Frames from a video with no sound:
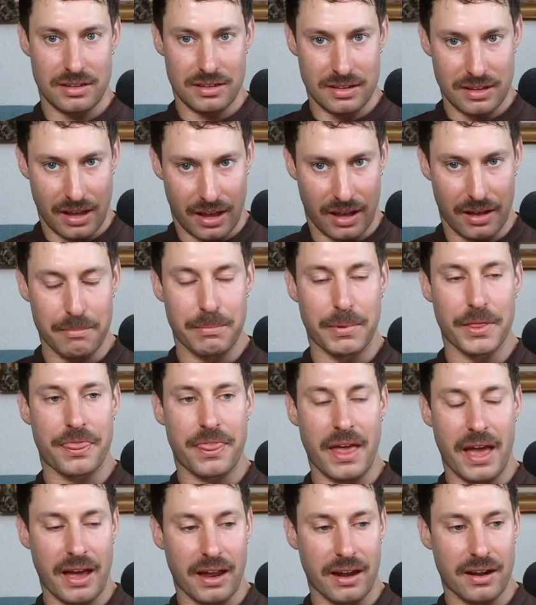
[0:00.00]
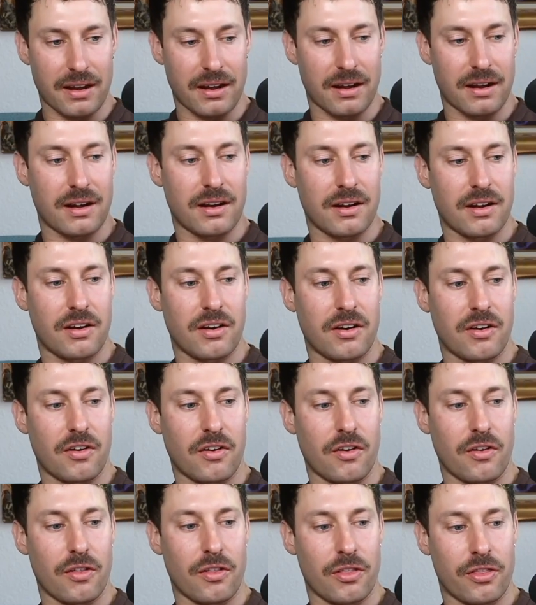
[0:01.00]
Yeah, but that
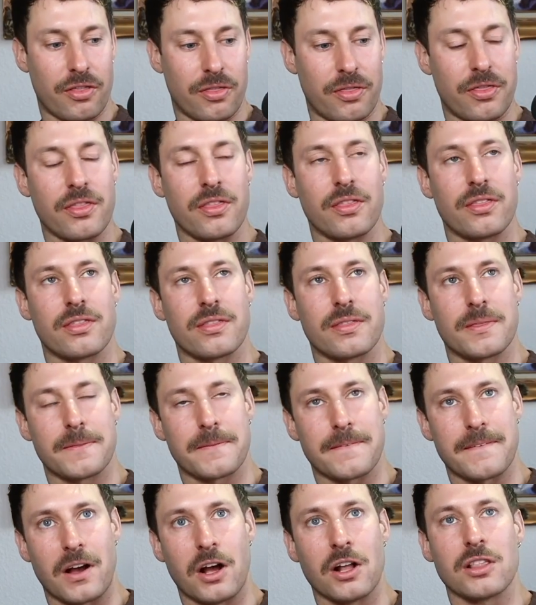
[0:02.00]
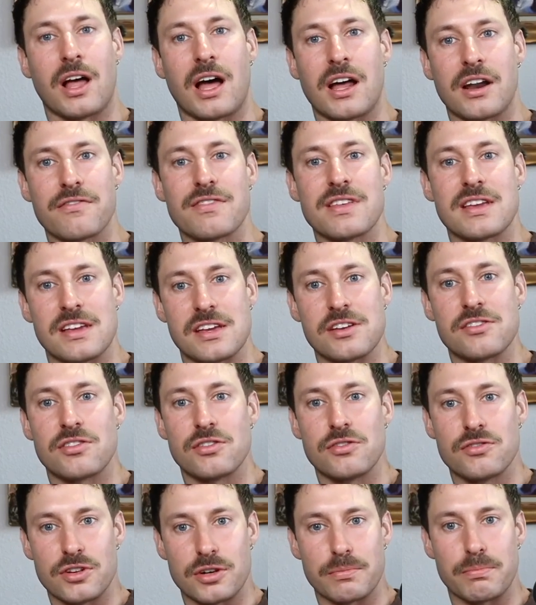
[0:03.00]
mm, a lot of the
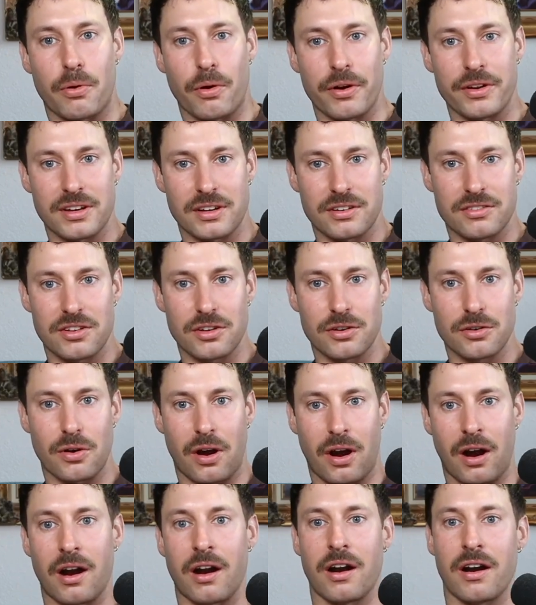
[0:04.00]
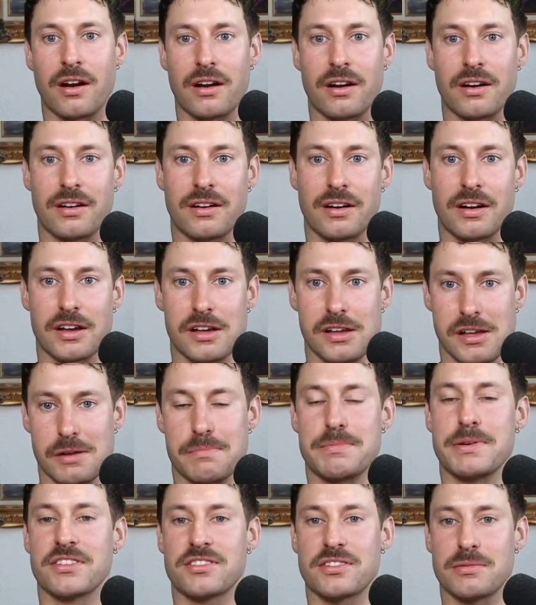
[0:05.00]
issues you're pointing to are
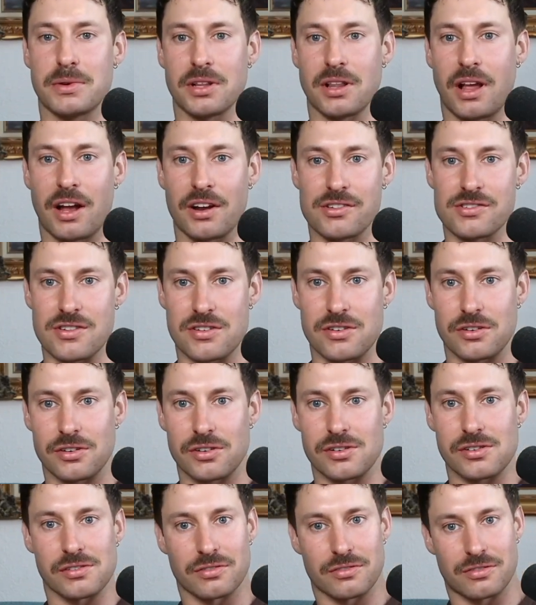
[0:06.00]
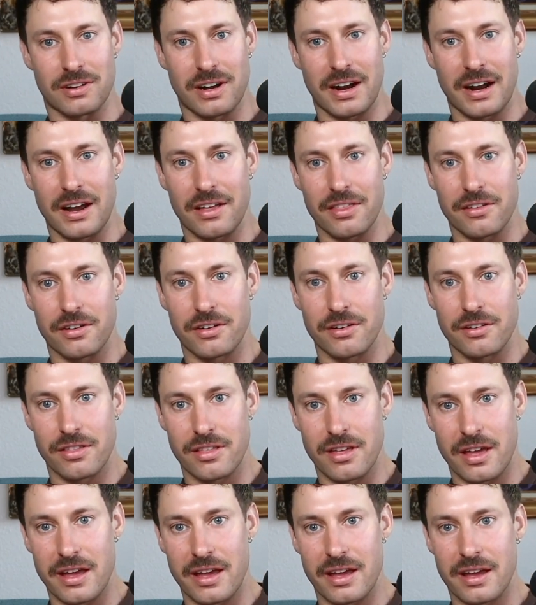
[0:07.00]
epistemological rather
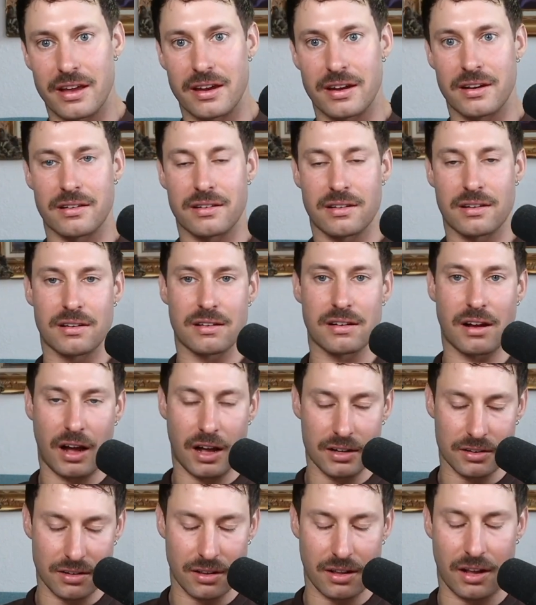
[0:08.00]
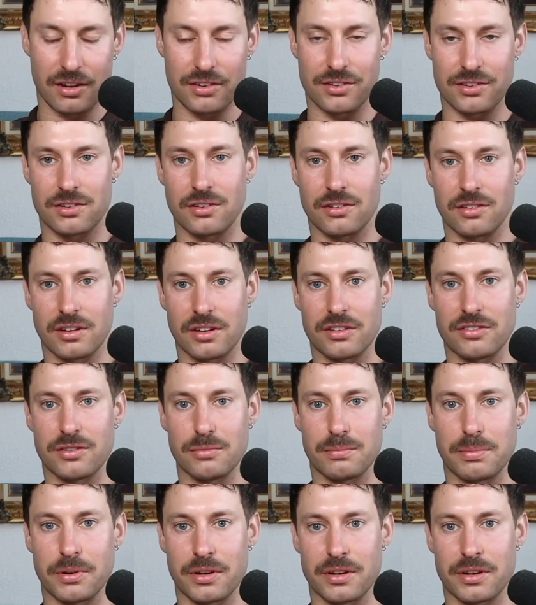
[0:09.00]
than ontological, as you put